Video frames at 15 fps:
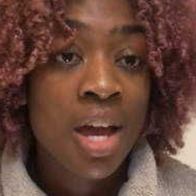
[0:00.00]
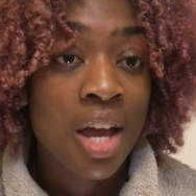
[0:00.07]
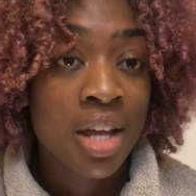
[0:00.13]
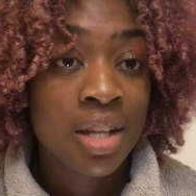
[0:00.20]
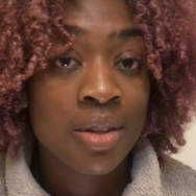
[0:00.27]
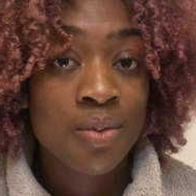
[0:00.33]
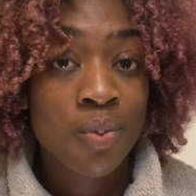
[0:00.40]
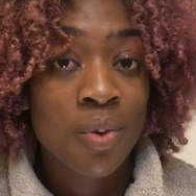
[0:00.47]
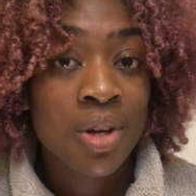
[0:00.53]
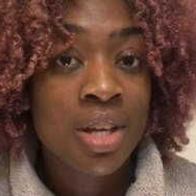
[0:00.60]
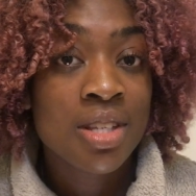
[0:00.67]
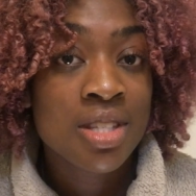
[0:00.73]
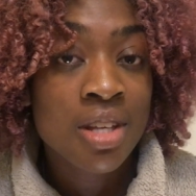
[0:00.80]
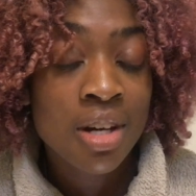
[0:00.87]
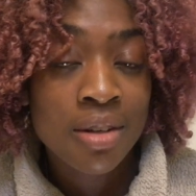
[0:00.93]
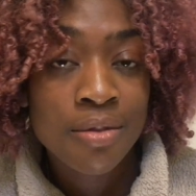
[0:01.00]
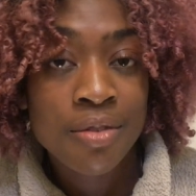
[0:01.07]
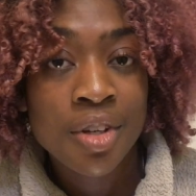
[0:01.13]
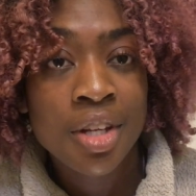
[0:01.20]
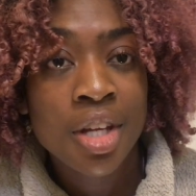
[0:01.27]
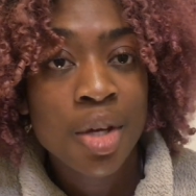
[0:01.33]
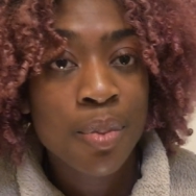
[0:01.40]
And when I start
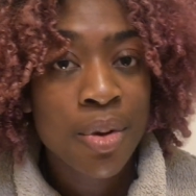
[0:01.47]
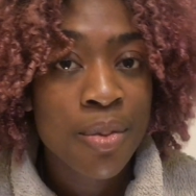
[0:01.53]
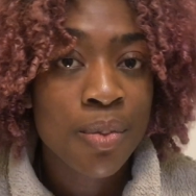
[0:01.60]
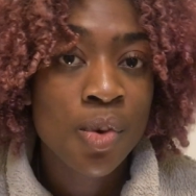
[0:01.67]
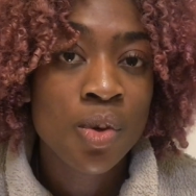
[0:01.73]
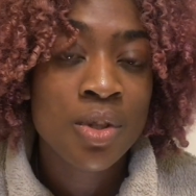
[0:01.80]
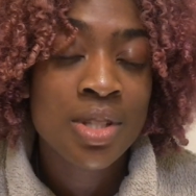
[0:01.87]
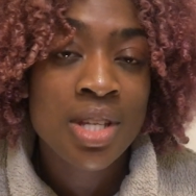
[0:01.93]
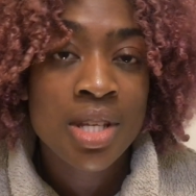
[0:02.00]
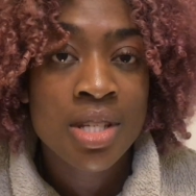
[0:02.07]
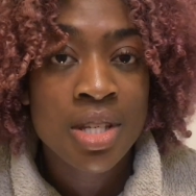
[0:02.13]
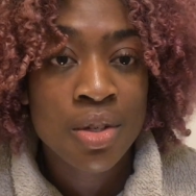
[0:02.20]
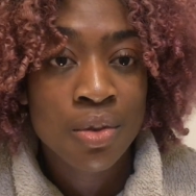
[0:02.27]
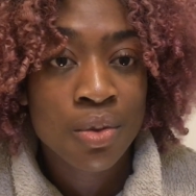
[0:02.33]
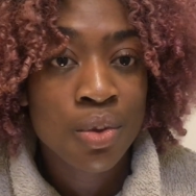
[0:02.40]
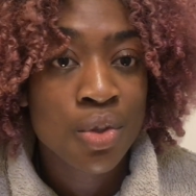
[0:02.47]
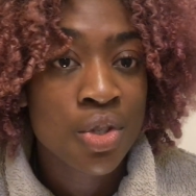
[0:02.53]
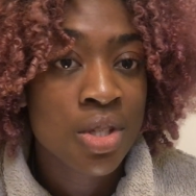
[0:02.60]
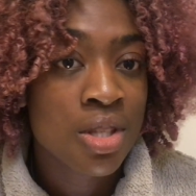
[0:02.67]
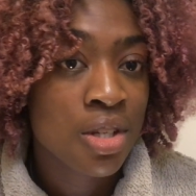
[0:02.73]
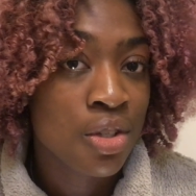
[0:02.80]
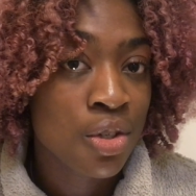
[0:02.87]
feeling a bit more dizzy or
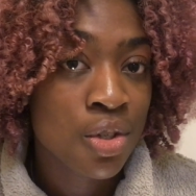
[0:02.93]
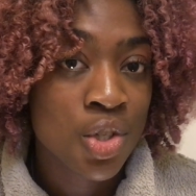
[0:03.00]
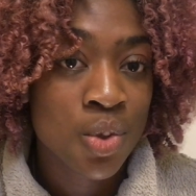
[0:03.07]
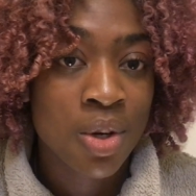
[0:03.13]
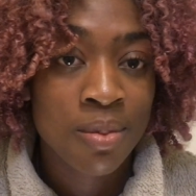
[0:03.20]
nauseous than usual,